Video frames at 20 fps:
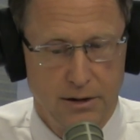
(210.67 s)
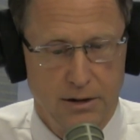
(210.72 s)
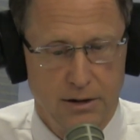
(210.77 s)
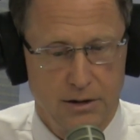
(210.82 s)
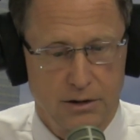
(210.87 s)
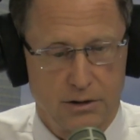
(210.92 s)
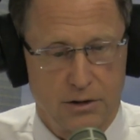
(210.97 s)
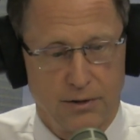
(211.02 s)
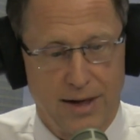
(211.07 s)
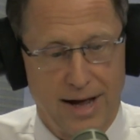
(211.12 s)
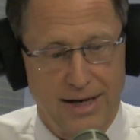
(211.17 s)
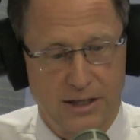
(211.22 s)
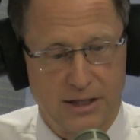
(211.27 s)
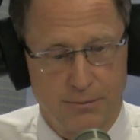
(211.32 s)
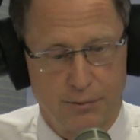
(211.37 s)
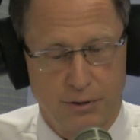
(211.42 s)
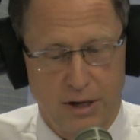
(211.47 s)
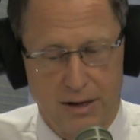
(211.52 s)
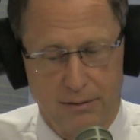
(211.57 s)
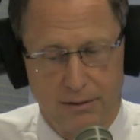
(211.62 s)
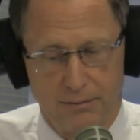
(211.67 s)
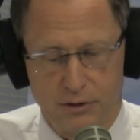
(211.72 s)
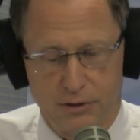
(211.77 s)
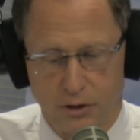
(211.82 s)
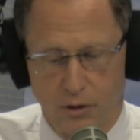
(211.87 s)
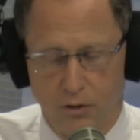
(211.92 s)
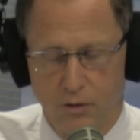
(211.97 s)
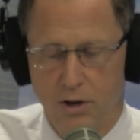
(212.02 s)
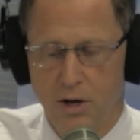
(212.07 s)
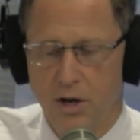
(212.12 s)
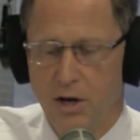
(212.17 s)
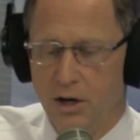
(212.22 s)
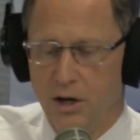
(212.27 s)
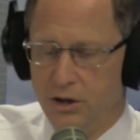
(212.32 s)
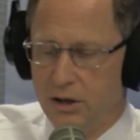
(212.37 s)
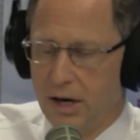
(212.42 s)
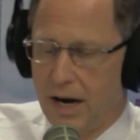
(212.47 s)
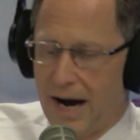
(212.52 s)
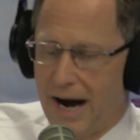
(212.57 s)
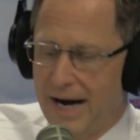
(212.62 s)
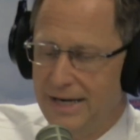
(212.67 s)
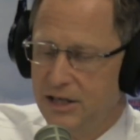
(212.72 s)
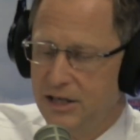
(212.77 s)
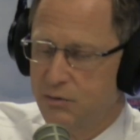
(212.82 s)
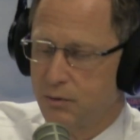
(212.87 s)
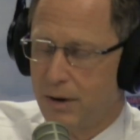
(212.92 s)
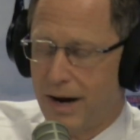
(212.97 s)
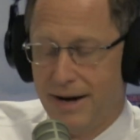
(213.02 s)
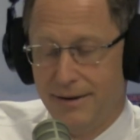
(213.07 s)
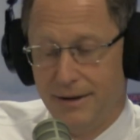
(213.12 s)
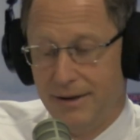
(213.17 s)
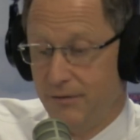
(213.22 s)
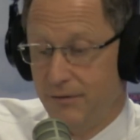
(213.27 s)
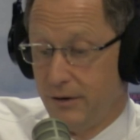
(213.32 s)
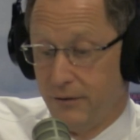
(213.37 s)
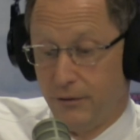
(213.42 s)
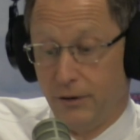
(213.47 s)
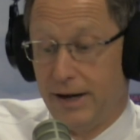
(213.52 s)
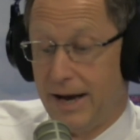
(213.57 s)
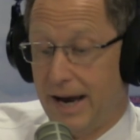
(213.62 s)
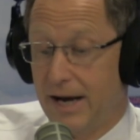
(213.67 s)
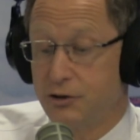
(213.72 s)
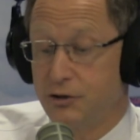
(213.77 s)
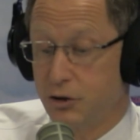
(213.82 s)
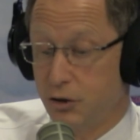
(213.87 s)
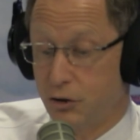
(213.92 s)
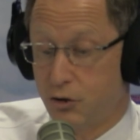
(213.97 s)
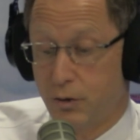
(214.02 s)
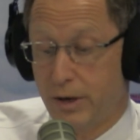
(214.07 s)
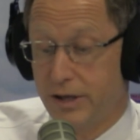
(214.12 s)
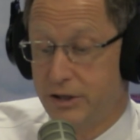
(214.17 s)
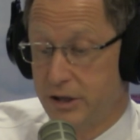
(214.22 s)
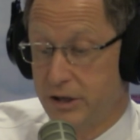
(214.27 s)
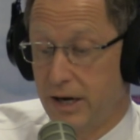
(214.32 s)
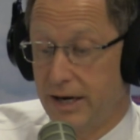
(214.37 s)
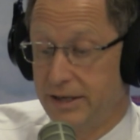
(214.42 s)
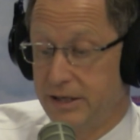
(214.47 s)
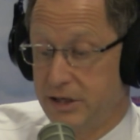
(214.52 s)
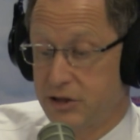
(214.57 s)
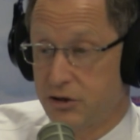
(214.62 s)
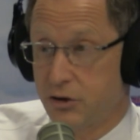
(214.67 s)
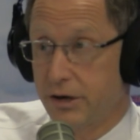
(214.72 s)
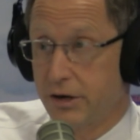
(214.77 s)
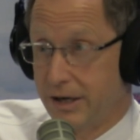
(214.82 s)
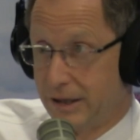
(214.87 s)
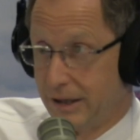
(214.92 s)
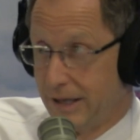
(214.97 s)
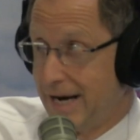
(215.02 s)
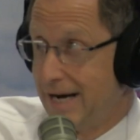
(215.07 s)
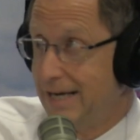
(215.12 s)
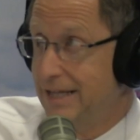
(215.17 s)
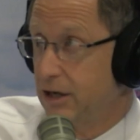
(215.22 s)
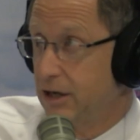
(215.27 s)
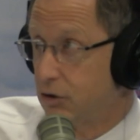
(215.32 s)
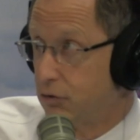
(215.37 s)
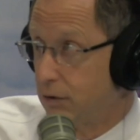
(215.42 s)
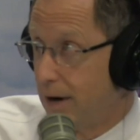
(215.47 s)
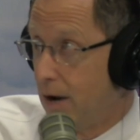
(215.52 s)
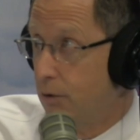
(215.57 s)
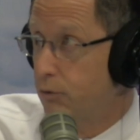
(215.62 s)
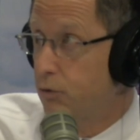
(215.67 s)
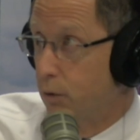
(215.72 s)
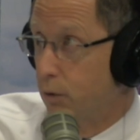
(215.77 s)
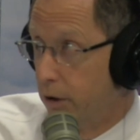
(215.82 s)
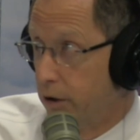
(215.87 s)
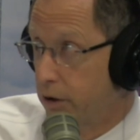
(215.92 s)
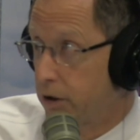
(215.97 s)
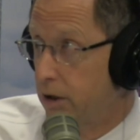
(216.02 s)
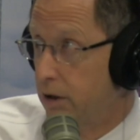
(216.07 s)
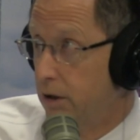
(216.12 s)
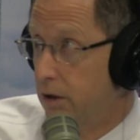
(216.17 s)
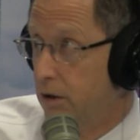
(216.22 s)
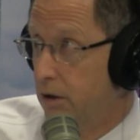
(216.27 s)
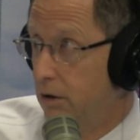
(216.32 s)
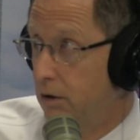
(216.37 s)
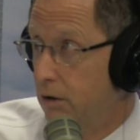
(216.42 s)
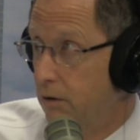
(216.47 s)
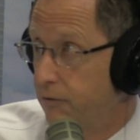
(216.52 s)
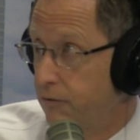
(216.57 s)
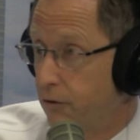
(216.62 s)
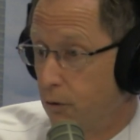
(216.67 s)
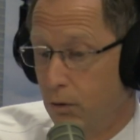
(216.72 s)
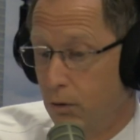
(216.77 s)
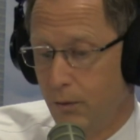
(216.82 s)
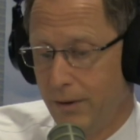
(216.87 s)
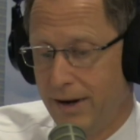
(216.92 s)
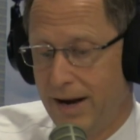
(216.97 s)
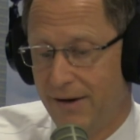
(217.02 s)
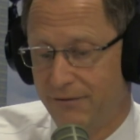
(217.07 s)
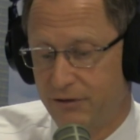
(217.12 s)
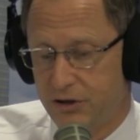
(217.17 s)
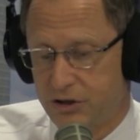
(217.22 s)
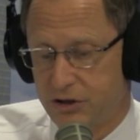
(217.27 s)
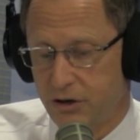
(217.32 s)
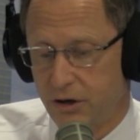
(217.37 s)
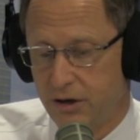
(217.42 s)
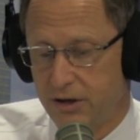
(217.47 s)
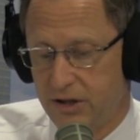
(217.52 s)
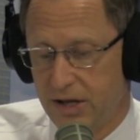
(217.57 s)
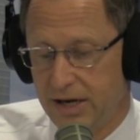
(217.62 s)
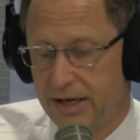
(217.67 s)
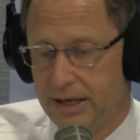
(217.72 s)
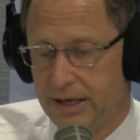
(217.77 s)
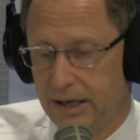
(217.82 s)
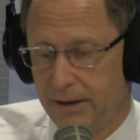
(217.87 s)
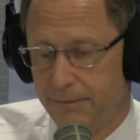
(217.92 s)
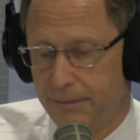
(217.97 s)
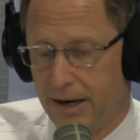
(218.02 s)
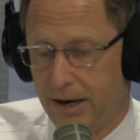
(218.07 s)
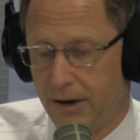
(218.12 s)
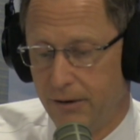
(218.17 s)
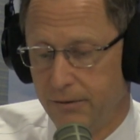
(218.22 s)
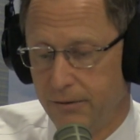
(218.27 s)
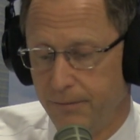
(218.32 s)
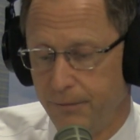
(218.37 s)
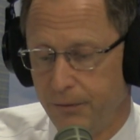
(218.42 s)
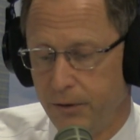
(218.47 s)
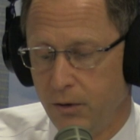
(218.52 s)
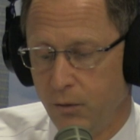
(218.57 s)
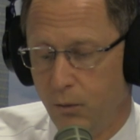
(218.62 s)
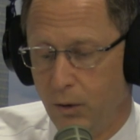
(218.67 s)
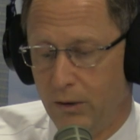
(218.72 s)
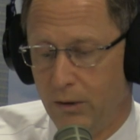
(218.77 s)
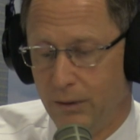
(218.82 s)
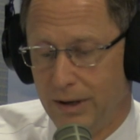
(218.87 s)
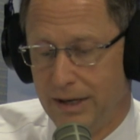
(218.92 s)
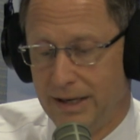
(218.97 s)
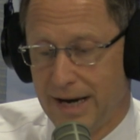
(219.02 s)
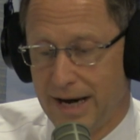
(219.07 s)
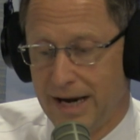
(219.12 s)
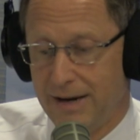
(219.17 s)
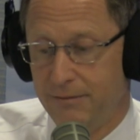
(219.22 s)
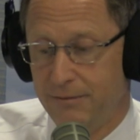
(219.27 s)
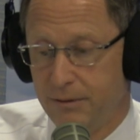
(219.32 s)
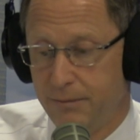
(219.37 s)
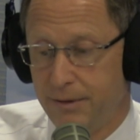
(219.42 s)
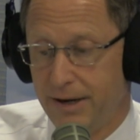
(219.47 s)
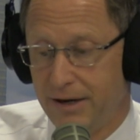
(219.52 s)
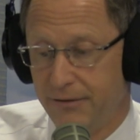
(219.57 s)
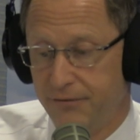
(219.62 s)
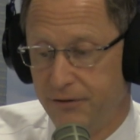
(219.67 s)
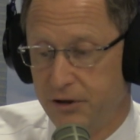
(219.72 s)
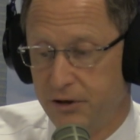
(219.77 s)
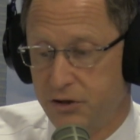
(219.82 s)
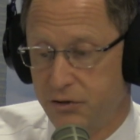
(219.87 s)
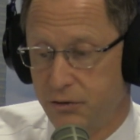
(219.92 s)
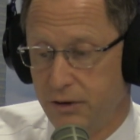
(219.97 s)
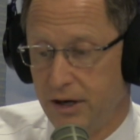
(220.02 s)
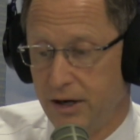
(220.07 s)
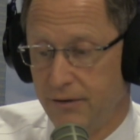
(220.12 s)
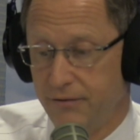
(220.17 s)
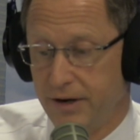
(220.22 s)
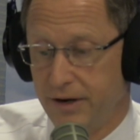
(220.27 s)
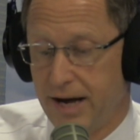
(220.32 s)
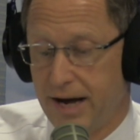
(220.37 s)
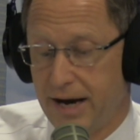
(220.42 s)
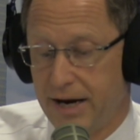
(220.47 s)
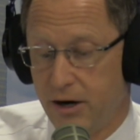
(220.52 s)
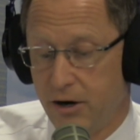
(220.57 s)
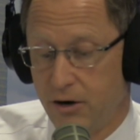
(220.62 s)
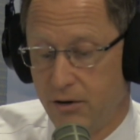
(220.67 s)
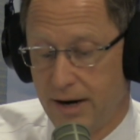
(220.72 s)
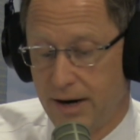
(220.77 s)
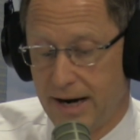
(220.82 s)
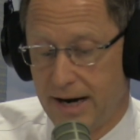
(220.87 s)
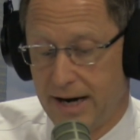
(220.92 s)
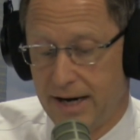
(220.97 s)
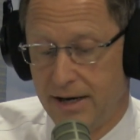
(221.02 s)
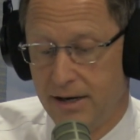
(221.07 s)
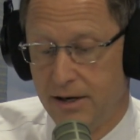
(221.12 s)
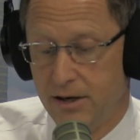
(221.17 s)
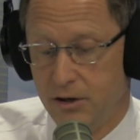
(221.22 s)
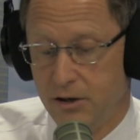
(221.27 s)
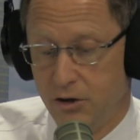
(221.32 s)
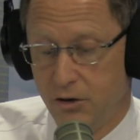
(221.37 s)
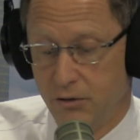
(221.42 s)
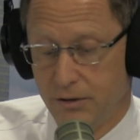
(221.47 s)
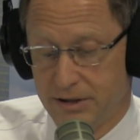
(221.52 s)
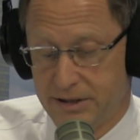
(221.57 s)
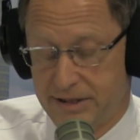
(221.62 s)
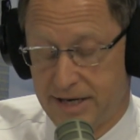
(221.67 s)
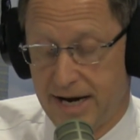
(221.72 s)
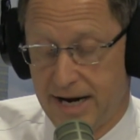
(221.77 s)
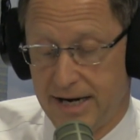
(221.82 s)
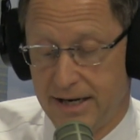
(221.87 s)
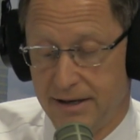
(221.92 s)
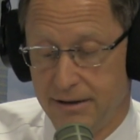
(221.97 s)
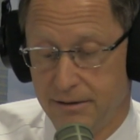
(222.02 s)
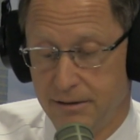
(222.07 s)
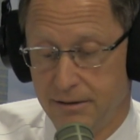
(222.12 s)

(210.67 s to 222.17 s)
So that's a problem. So I didn't even really answer your question. I just started laid the groundwork for what we have to start thinking about when we name the beneficiary of an IRA your estate.